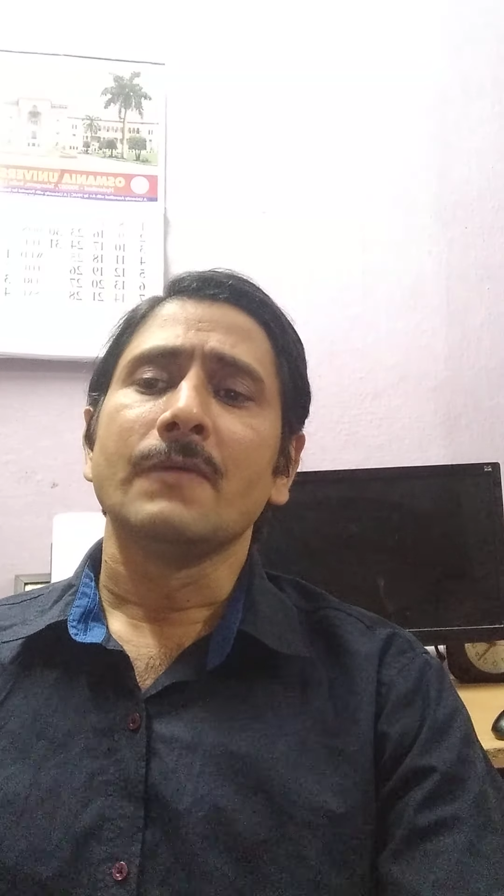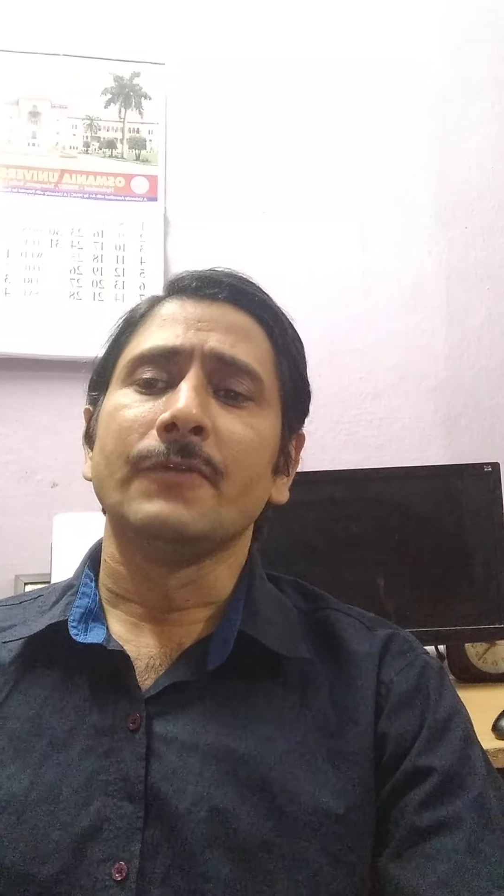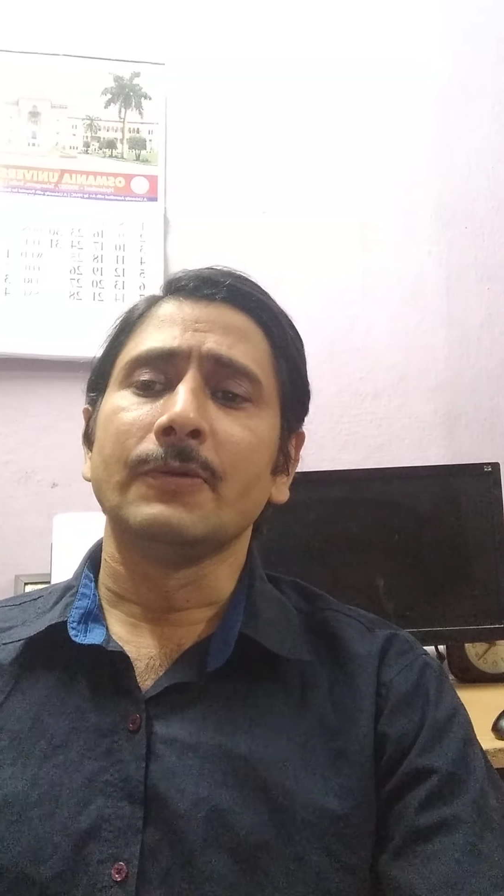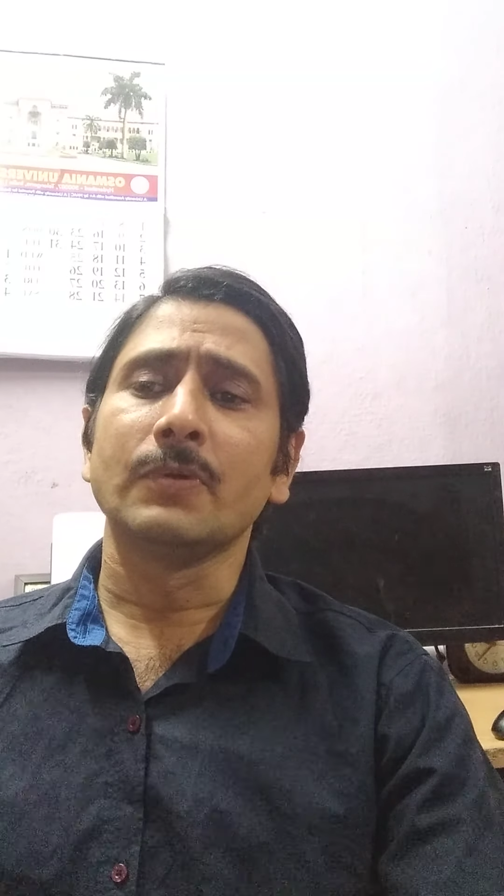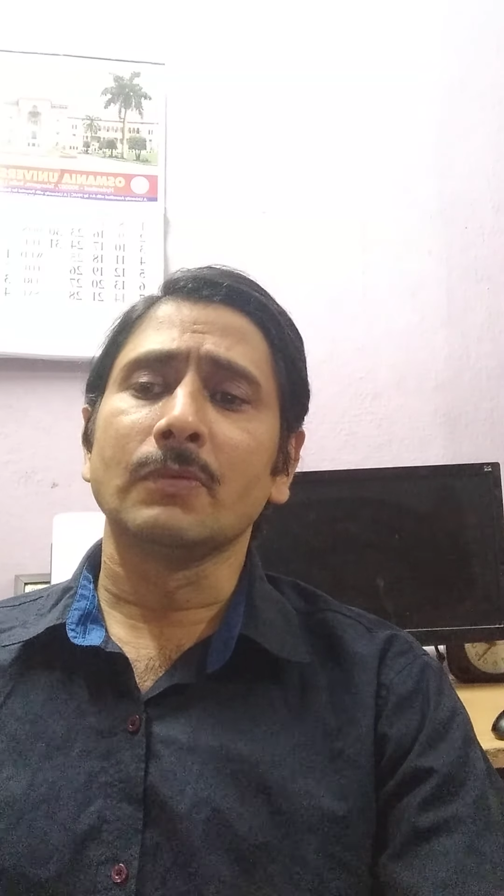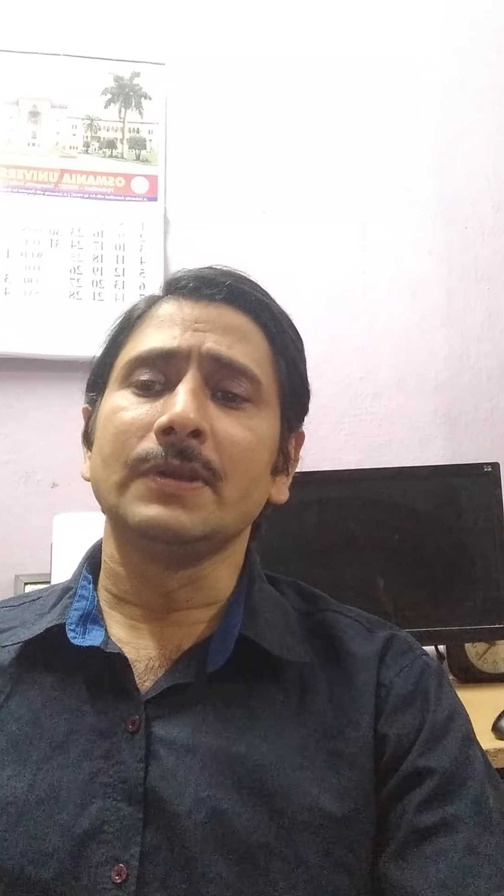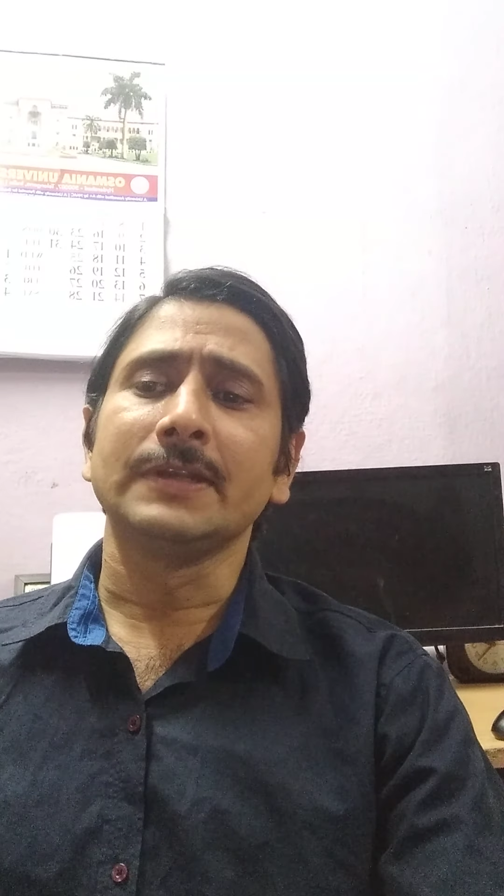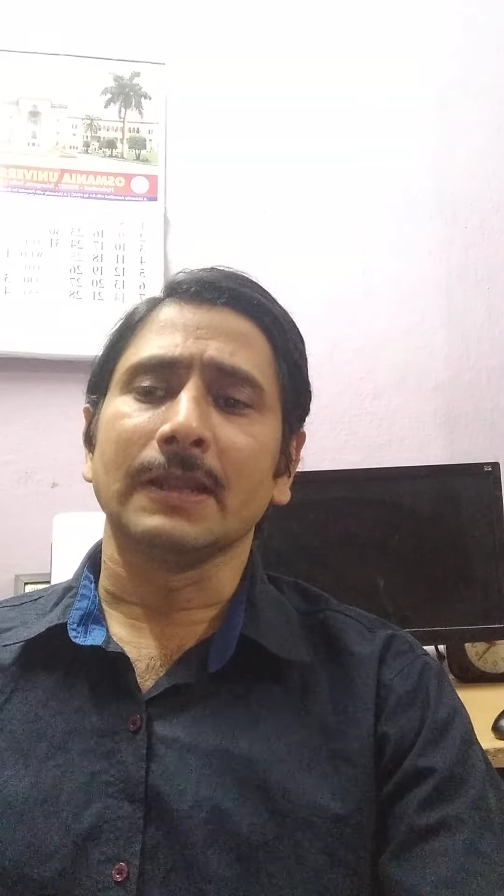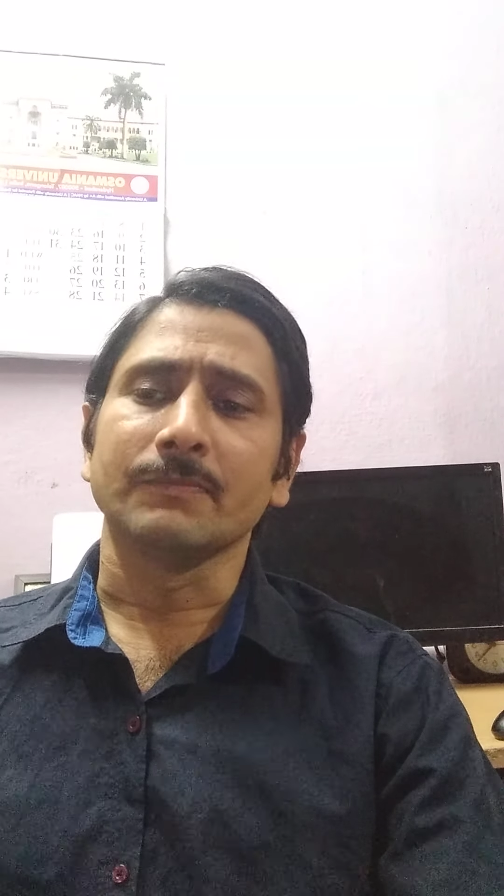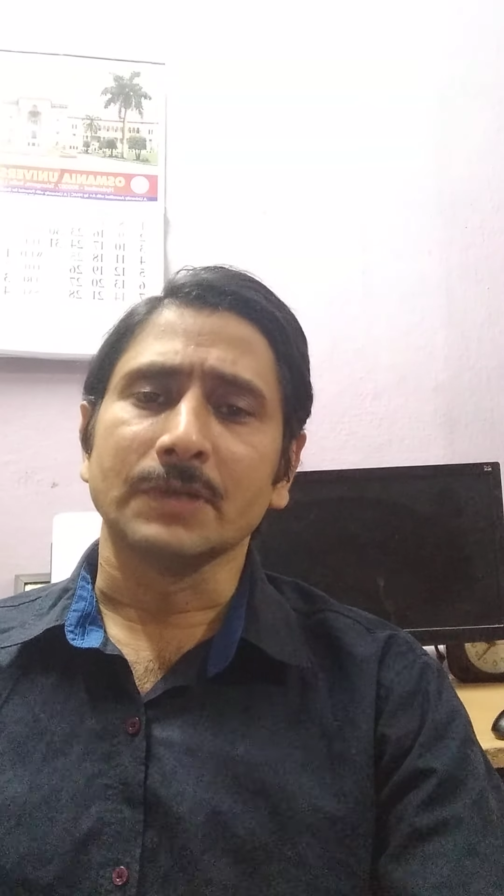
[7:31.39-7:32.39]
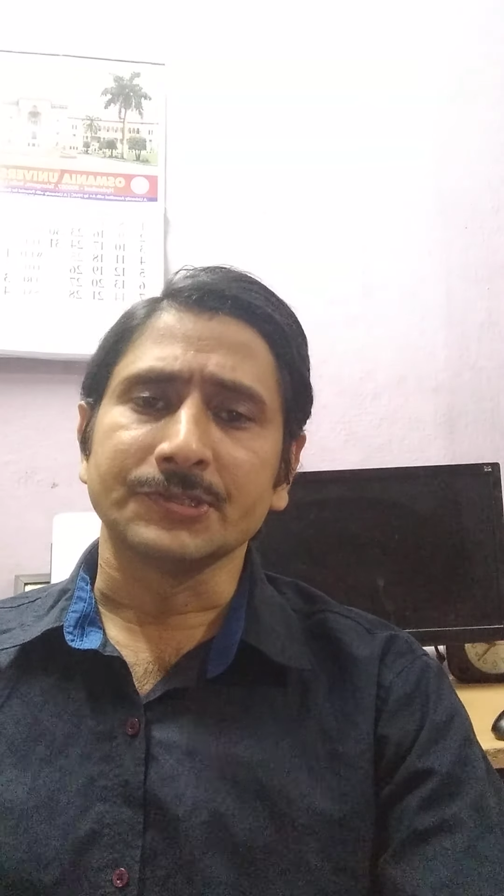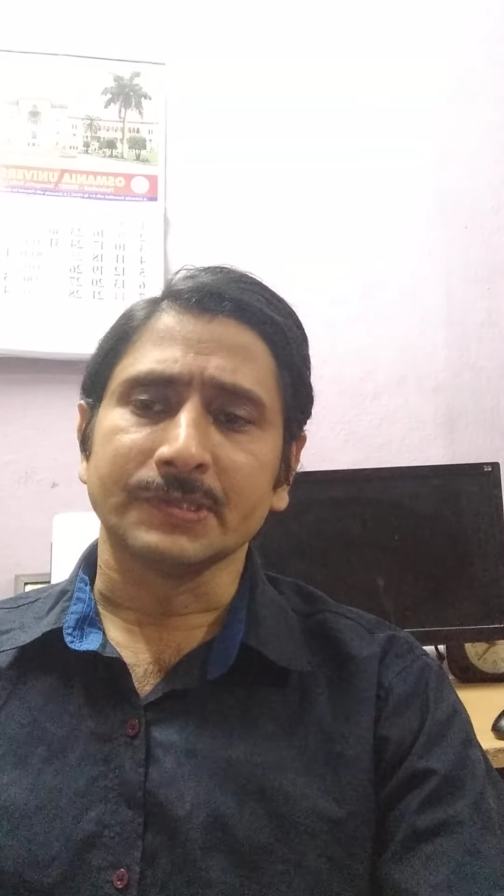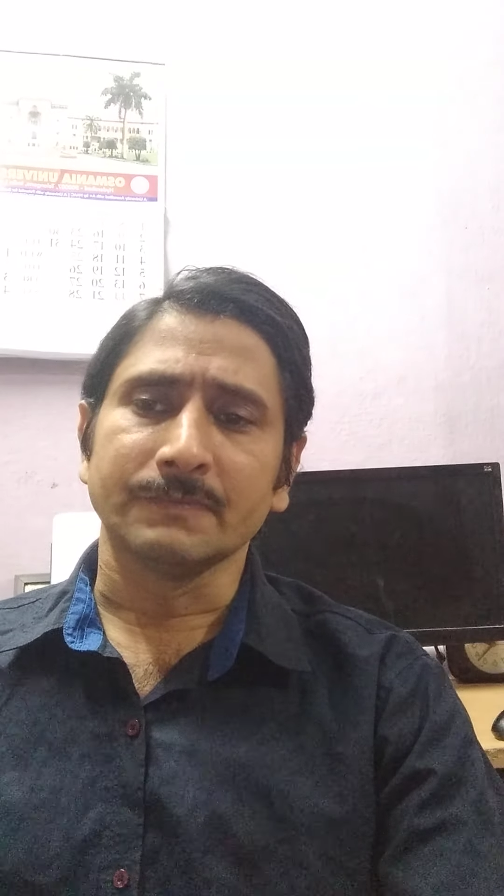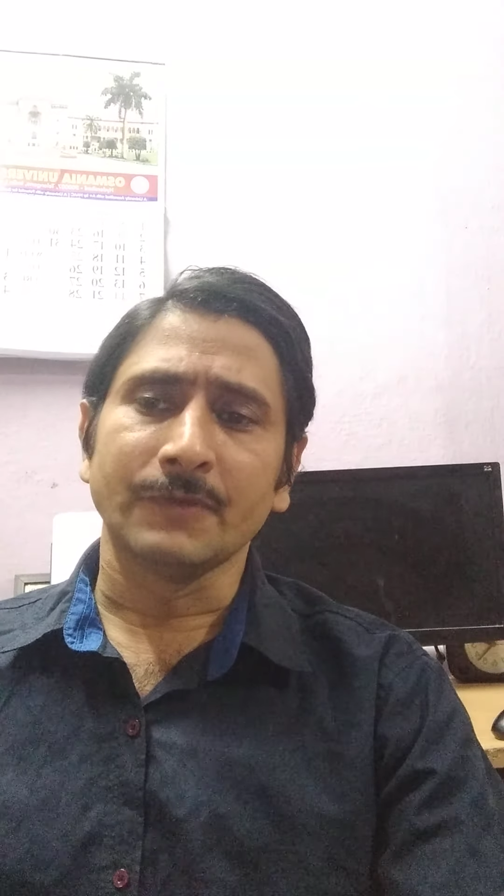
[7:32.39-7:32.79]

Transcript: Favorable termination.